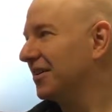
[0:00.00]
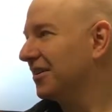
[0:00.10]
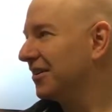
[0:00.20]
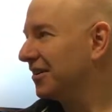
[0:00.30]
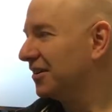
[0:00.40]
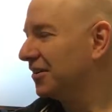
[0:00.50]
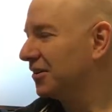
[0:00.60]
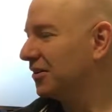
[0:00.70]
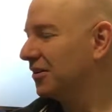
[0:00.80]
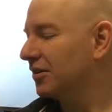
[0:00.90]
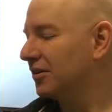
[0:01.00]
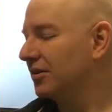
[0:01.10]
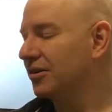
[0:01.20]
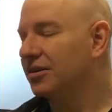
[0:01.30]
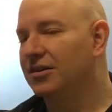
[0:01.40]

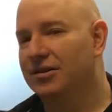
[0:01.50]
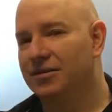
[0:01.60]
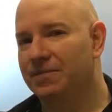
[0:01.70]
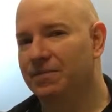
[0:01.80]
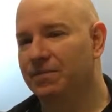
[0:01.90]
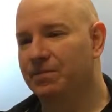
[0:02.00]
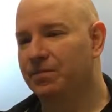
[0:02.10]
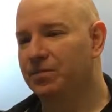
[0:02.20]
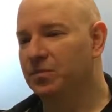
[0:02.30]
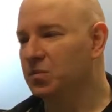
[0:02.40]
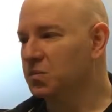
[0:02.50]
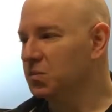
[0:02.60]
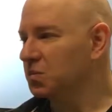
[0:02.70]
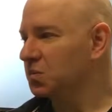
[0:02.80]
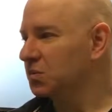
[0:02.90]

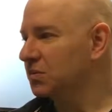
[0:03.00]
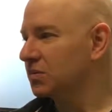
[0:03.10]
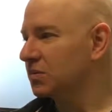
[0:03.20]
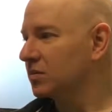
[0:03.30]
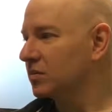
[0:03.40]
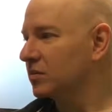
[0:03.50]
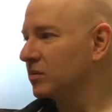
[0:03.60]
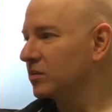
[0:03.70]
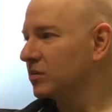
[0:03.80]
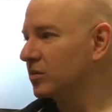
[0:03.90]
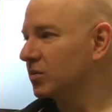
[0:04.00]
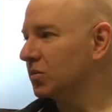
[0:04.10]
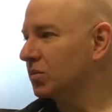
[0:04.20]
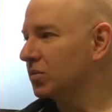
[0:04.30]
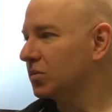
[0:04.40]

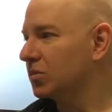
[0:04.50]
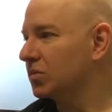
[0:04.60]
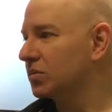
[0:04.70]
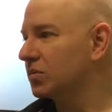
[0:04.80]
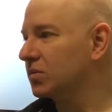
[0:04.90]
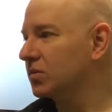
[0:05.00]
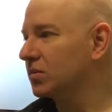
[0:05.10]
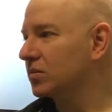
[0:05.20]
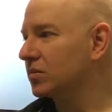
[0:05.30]
(silent)